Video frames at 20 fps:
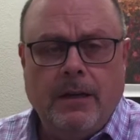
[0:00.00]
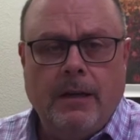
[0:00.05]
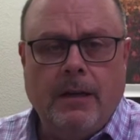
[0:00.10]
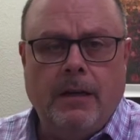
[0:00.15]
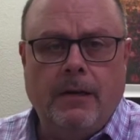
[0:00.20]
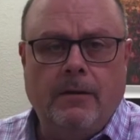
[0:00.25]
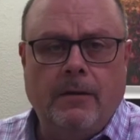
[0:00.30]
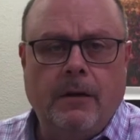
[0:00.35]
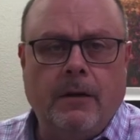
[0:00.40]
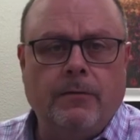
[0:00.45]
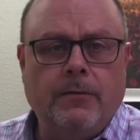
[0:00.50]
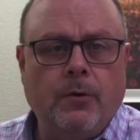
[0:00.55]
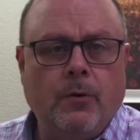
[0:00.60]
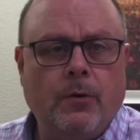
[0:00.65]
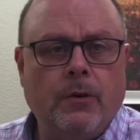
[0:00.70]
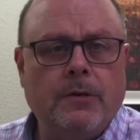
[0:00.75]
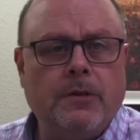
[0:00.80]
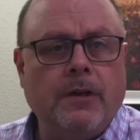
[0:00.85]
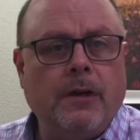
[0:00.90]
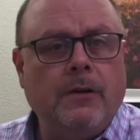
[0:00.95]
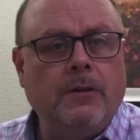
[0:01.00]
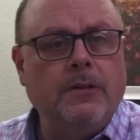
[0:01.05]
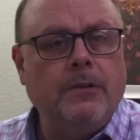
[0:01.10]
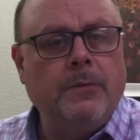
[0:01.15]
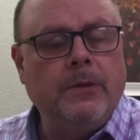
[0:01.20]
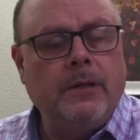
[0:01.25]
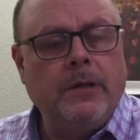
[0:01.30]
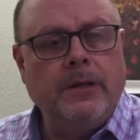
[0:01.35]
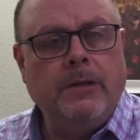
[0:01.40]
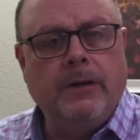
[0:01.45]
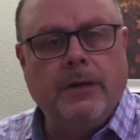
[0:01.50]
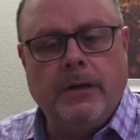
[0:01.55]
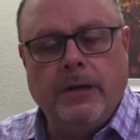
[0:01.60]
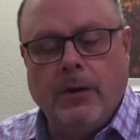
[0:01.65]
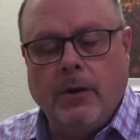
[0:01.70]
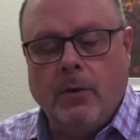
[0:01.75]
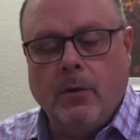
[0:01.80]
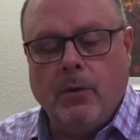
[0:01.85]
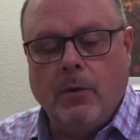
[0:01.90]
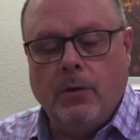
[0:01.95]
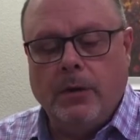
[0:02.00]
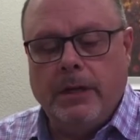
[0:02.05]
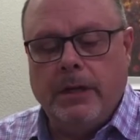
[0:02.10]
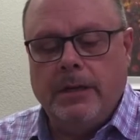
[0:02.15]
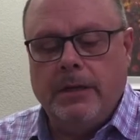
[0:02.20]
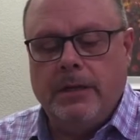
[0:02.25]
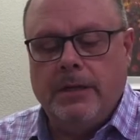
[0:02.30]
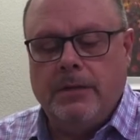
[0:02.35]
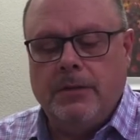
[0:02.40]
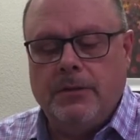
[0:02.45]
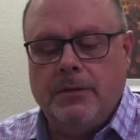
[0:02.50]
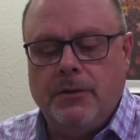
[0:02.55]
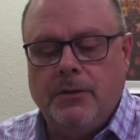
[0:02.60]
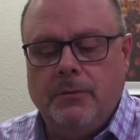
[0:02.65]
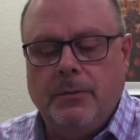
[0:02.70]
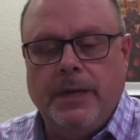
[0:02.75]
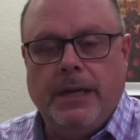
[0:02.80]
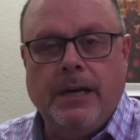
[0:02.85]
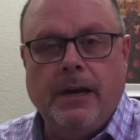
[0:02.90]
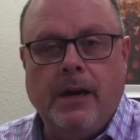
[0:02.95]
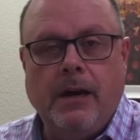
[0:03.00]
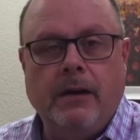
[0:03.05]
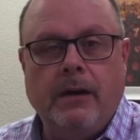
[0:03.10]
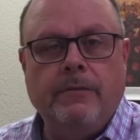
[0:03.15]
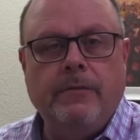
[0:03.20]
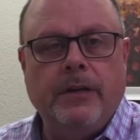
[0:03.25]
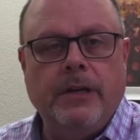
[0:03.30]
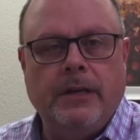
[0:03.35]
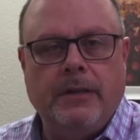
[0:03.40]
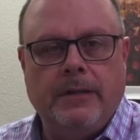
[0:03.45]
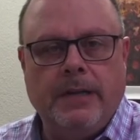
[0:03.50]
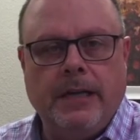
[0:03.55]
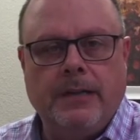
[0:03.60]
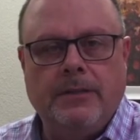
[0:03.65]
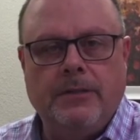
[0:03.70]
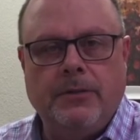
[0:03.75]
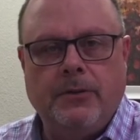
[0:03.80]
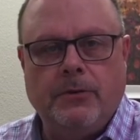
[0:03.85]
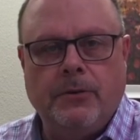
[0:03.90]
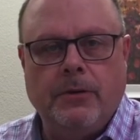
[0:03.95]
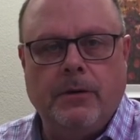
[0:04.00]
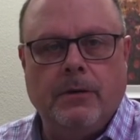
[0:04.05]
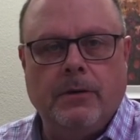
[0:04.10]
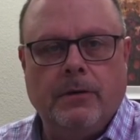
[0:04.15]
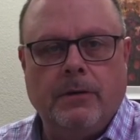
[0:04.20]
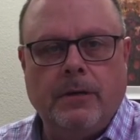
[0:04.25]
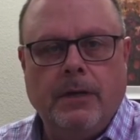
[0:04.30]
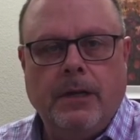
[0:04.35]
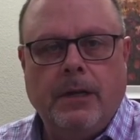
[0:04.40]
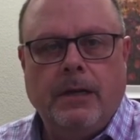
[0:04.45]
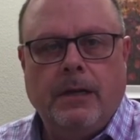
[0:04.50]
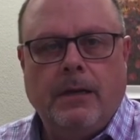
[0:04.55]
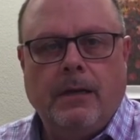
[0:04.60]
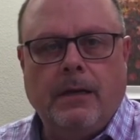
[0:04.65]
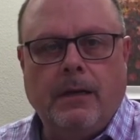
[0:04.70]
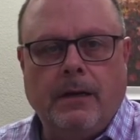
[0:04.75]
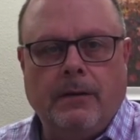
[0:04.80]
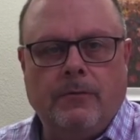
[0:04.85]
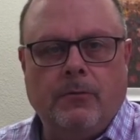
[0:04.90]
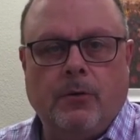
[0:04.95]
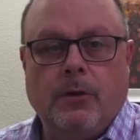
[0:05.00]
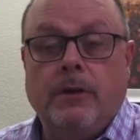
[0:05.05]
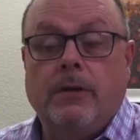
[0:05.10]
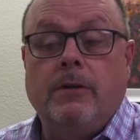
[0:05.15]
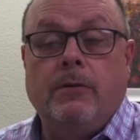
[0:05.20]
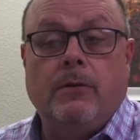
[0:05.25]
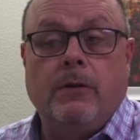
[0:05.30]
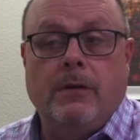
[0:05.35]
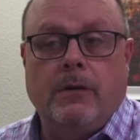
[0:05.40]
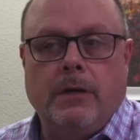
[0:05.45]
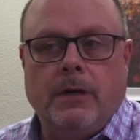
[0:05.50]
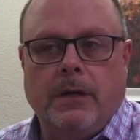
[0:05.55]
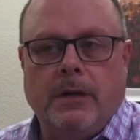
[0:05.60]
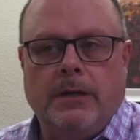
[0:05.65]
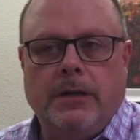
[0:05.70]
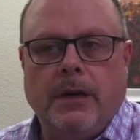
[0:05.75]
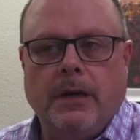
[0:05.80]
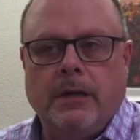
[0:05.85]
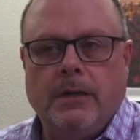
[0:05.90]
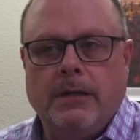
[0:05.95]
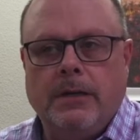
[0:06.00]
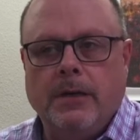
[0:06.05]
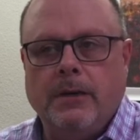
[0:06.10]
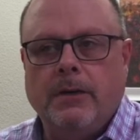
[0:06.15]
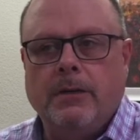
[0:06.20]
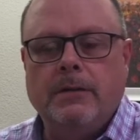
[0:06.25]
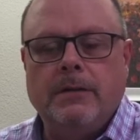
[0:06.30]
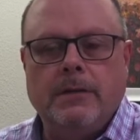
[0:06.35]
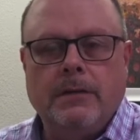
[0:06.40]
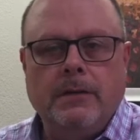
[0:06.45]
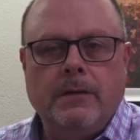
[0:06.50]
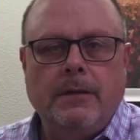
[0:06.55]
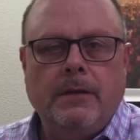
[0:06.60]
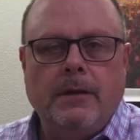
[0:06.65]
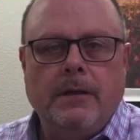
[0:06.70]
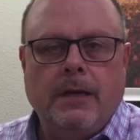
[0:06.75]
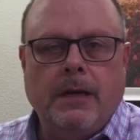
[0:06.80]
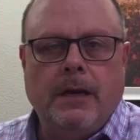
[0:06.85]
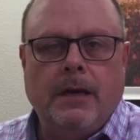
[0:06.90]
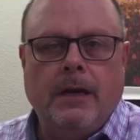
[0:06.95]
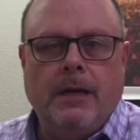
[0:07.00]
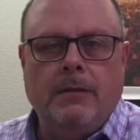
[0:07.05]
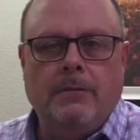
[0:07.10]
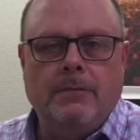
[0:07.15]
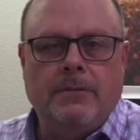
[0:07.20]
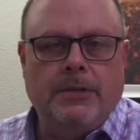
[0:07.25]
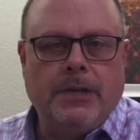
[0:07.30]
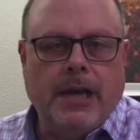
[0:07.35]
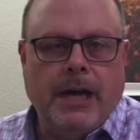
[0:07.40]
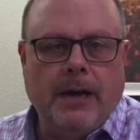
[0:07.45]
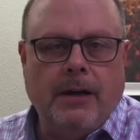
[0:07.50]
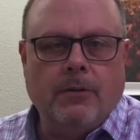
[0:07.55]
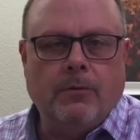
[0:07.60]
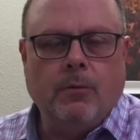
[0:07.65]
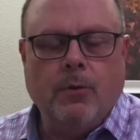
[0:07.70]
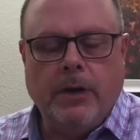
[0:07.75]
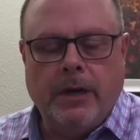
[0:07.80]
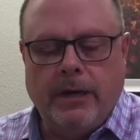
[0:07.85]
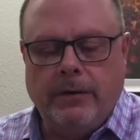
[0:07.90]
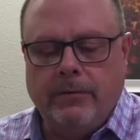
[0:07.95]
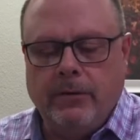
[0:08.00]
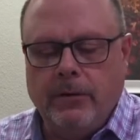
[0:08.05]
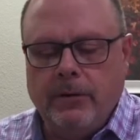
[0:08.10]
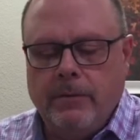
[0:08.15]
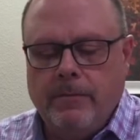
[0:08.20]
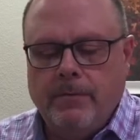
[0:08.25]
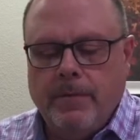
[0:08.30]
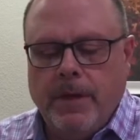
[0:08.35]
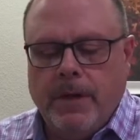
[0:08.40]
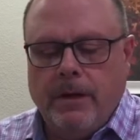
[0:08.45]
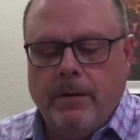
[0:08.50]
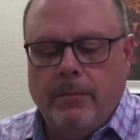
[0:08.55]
Of course, ultimately the goal is to be confident that your loved one or young adult, child, whatever,